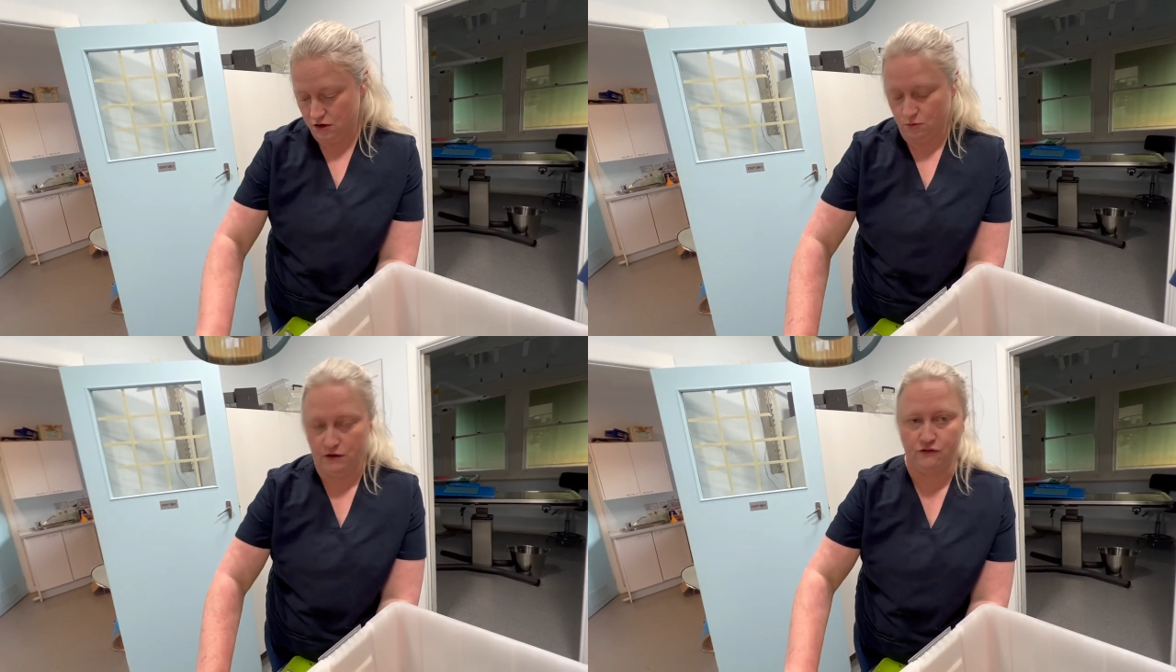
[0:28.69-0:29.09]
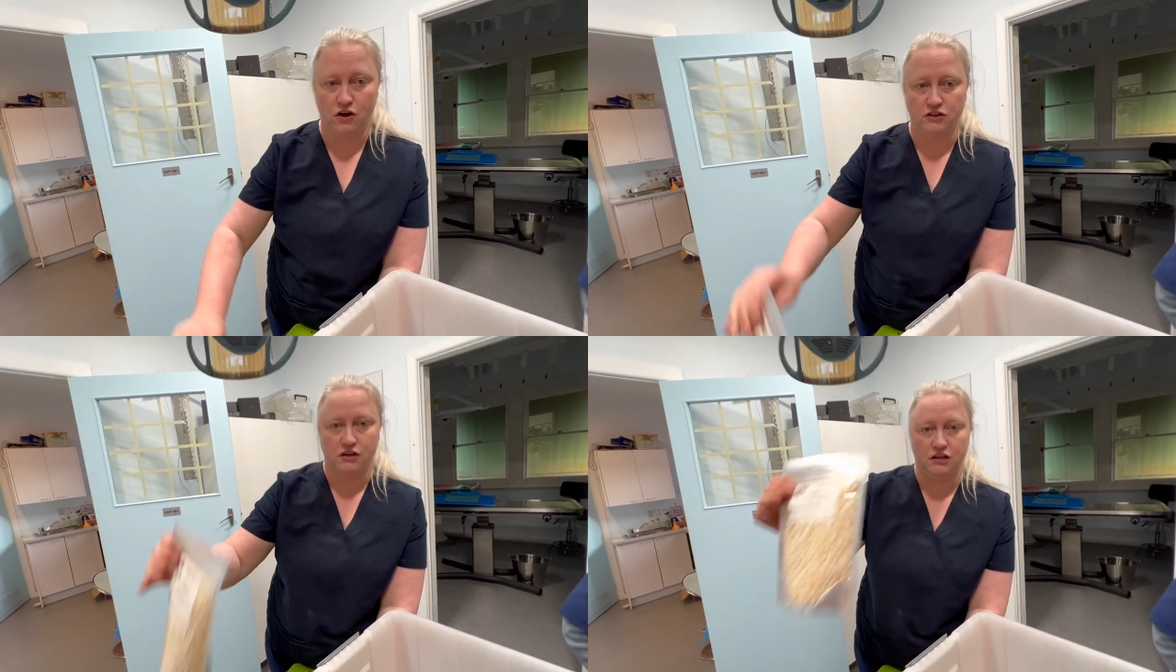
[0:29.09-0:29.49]
We've
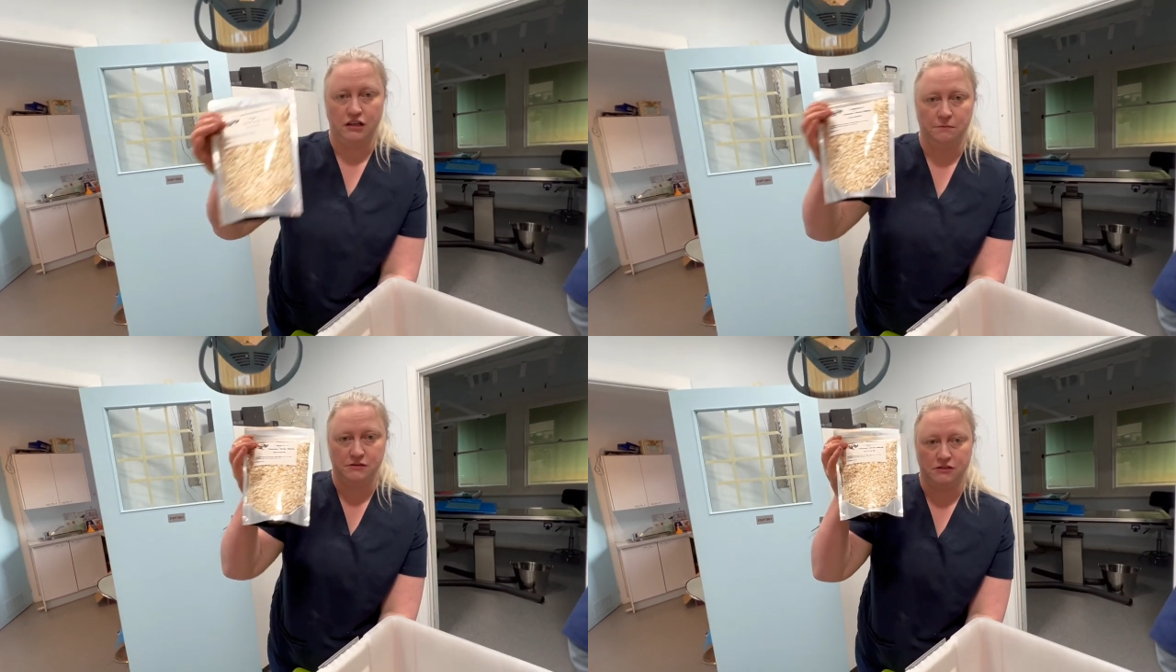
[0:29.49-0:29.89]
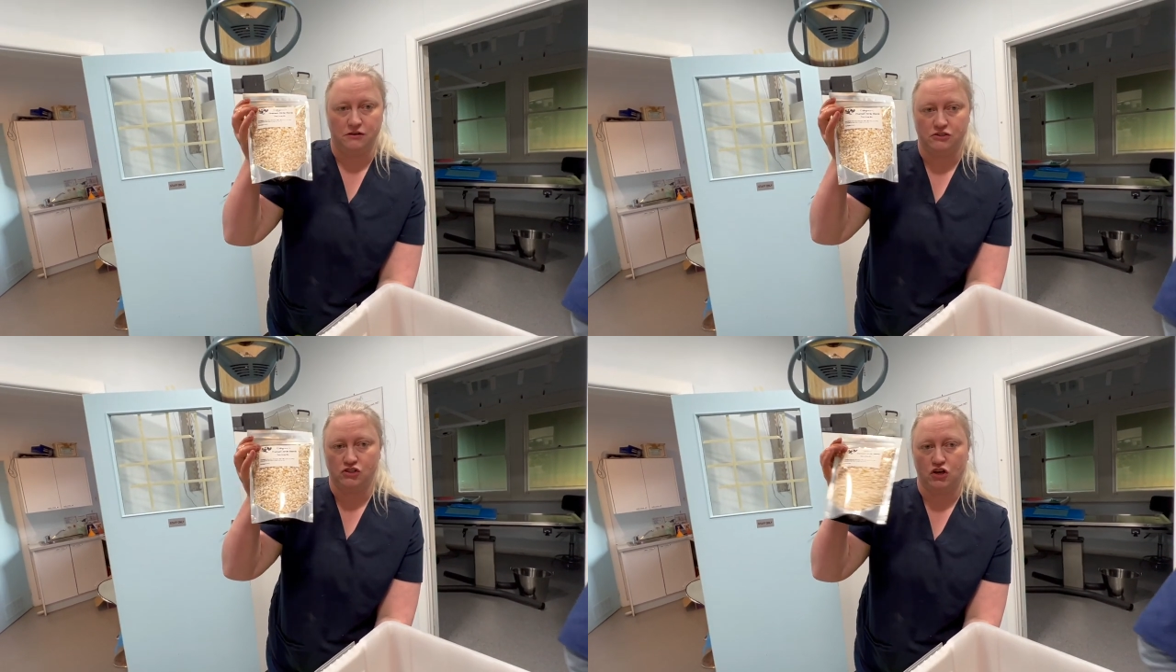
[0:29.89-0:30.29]
got the
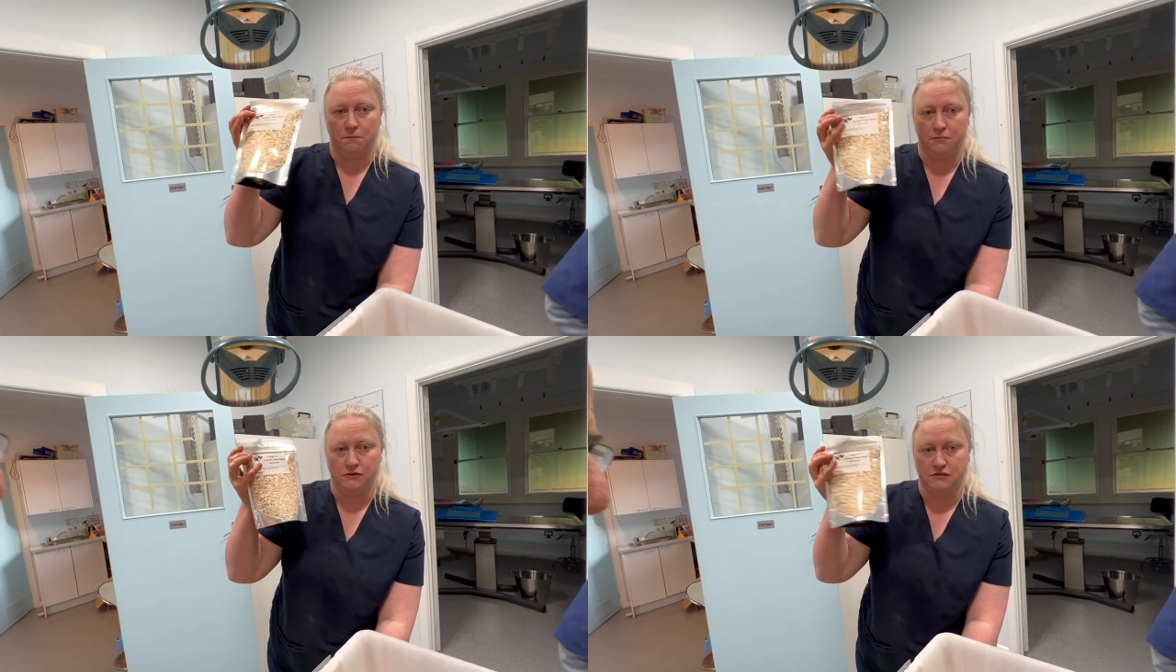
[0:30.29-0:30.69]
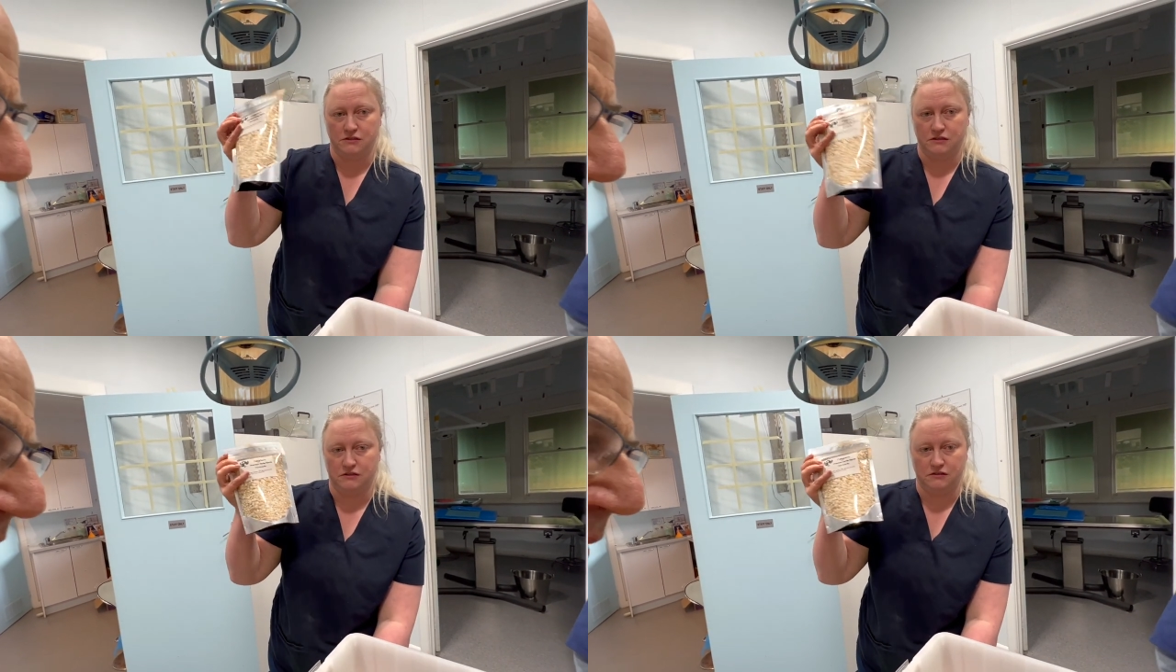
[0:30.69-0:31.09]
Calypso's chop
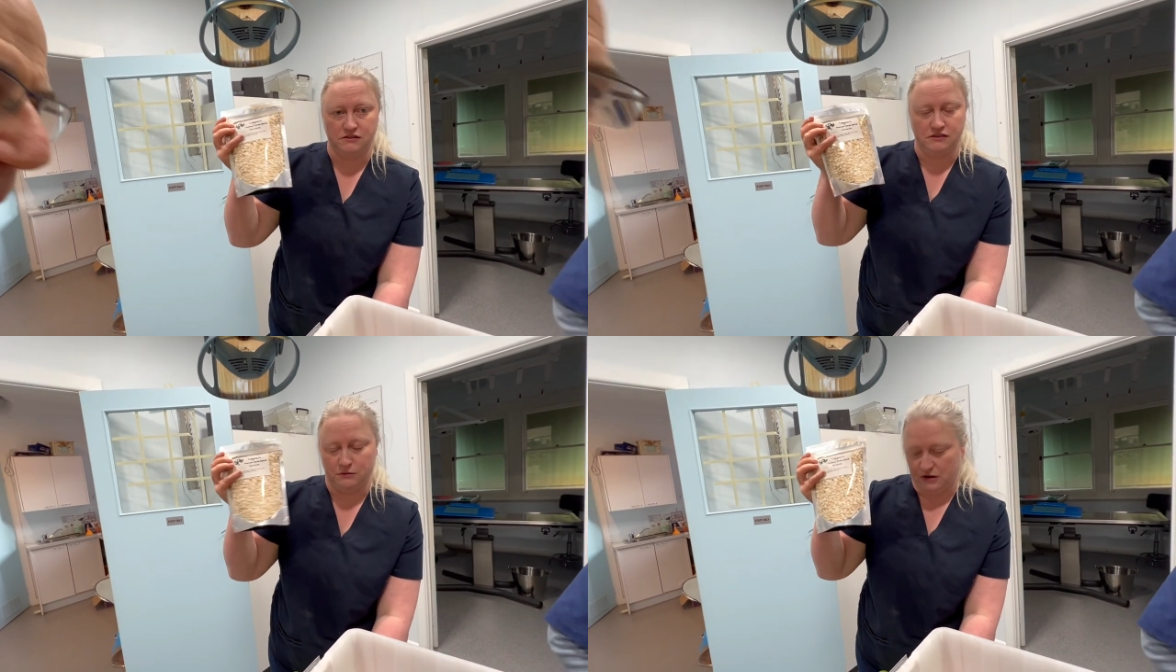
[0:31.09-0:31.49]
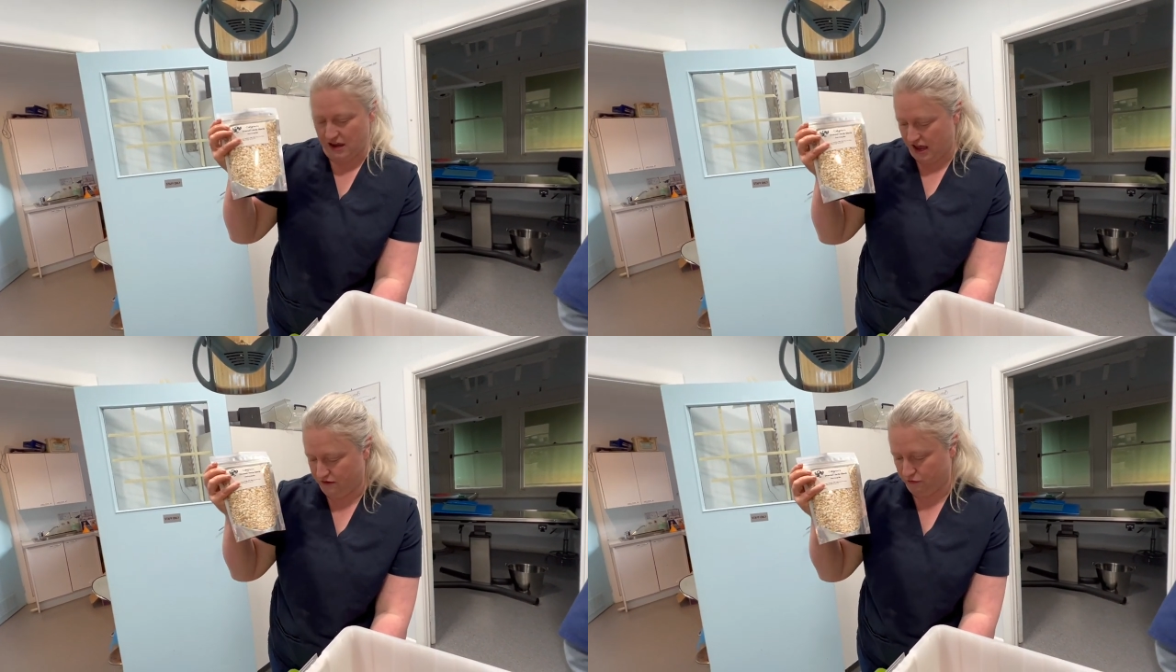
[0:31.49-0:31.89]
boosters that we
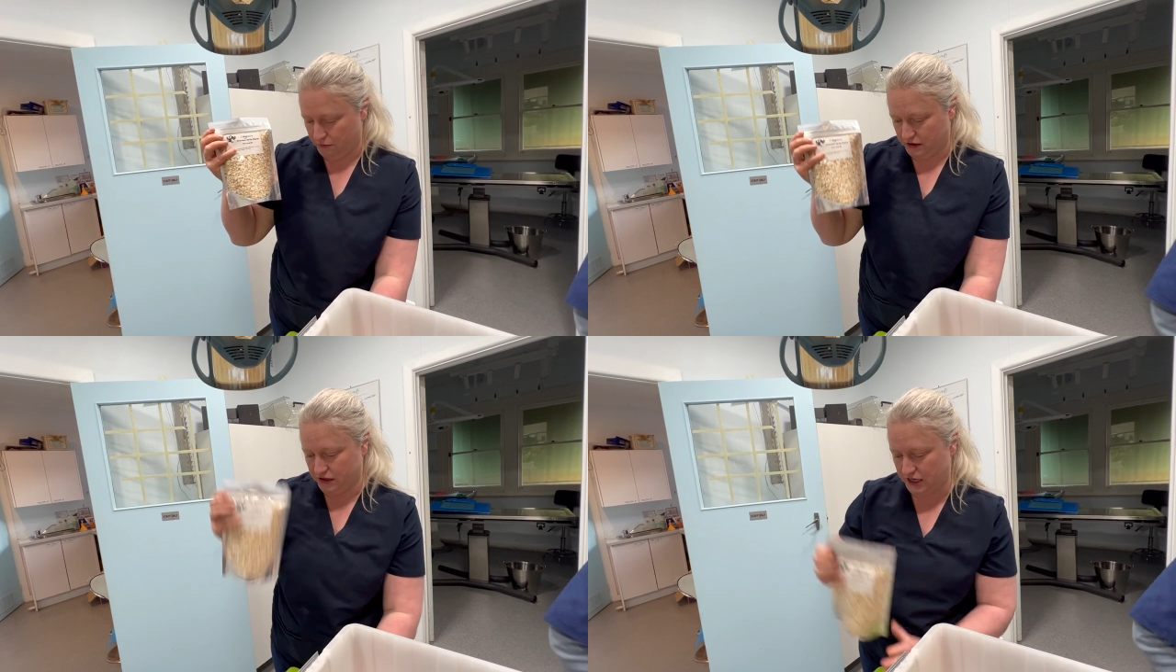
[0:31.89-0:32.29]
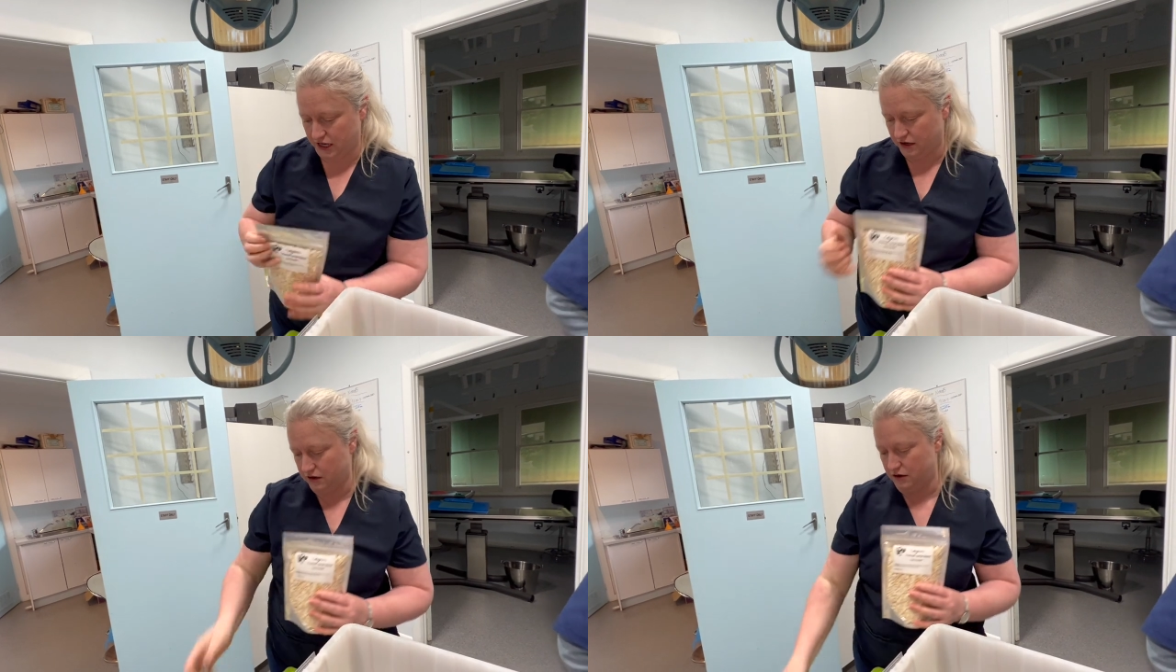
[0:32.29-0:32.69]
add from the clinic.